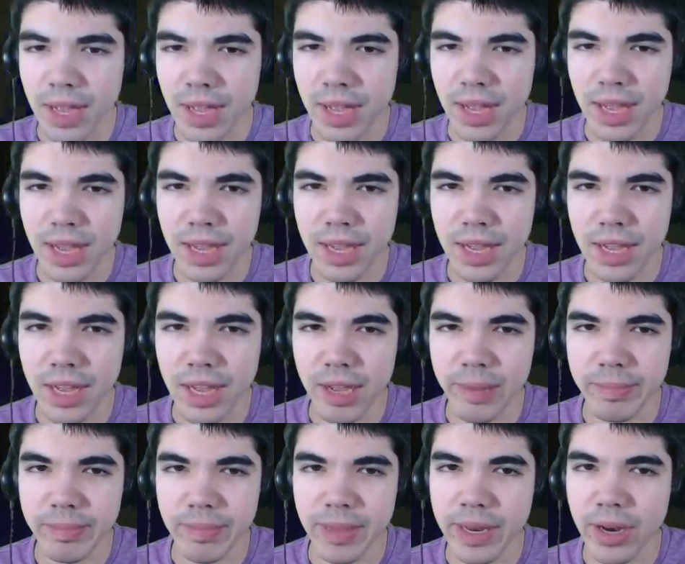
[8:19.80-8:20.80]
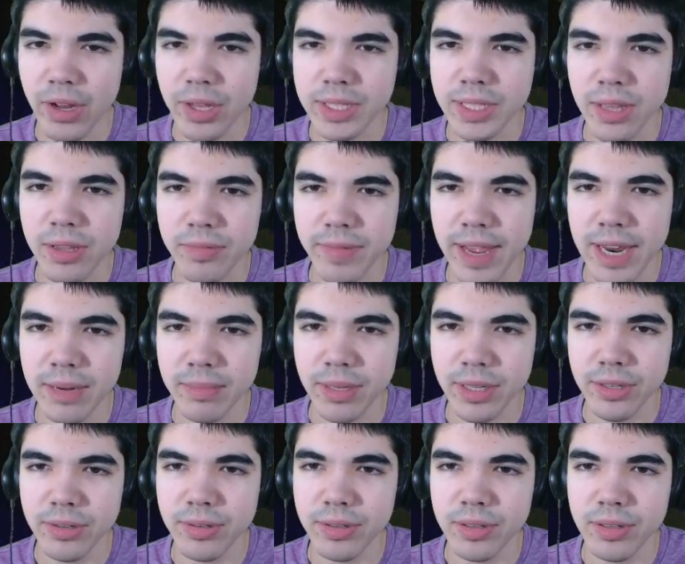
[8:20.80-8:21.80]
Um, and all this other random
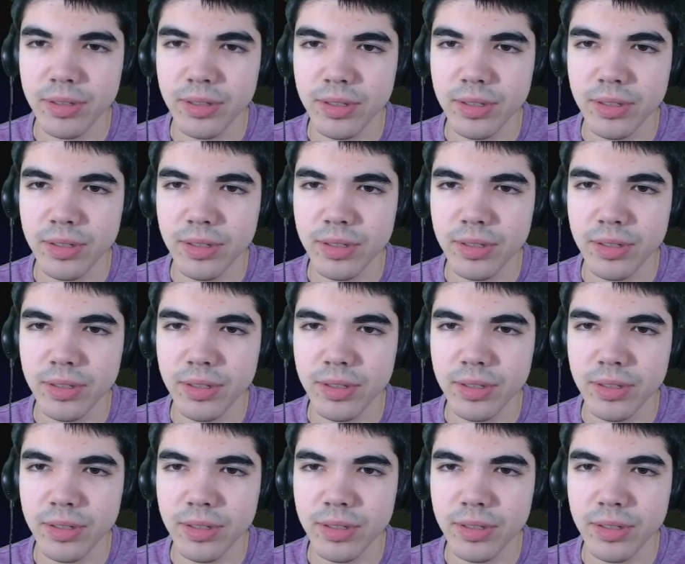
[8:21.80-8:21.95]
loot.